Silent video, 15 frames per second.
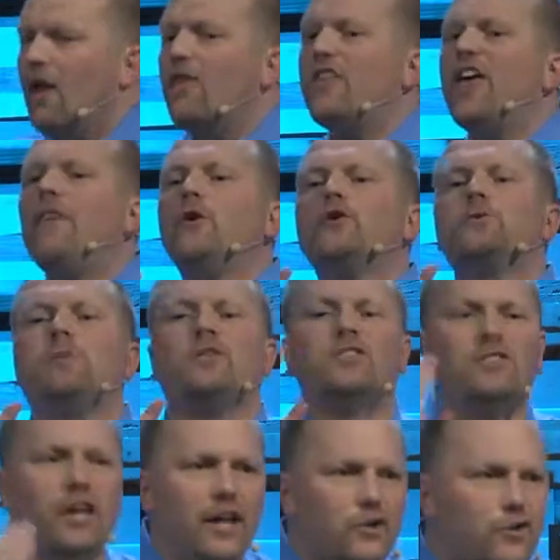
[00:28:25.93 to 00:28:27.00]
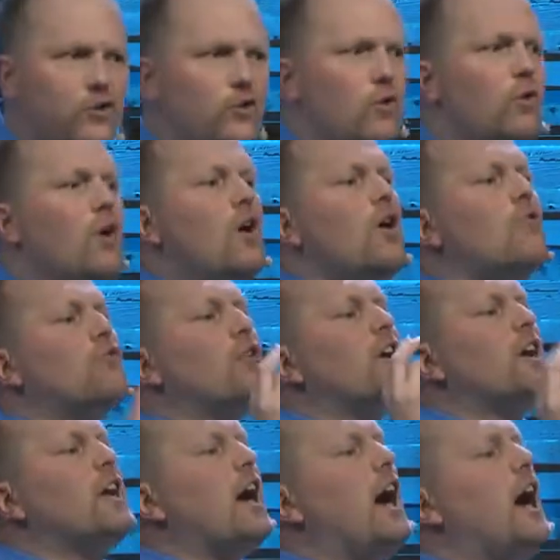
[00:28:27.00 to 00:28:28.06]
then there's potential for
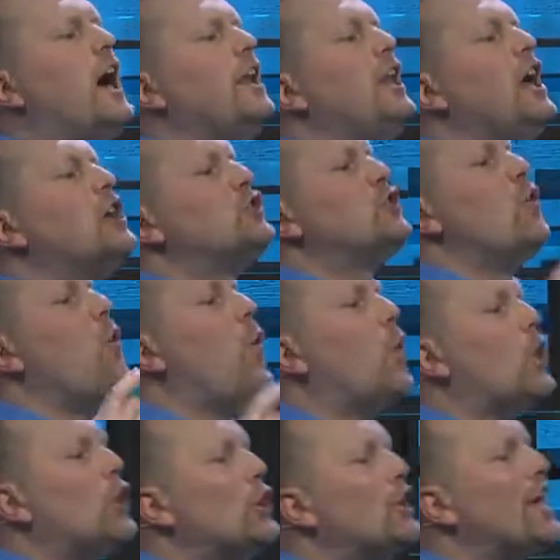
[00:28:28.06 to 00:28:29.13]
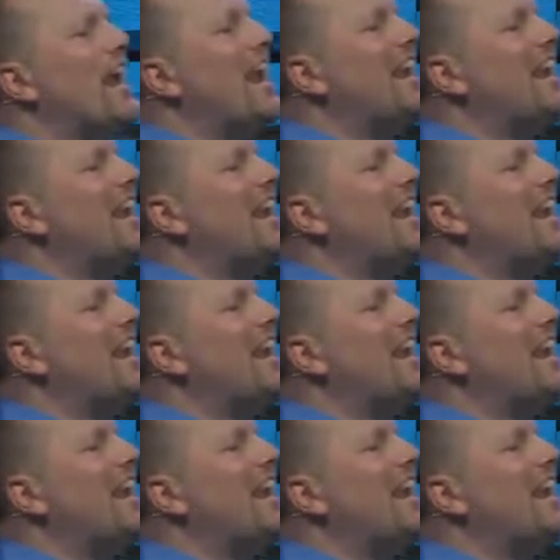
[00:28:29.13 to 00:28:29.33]
God to work in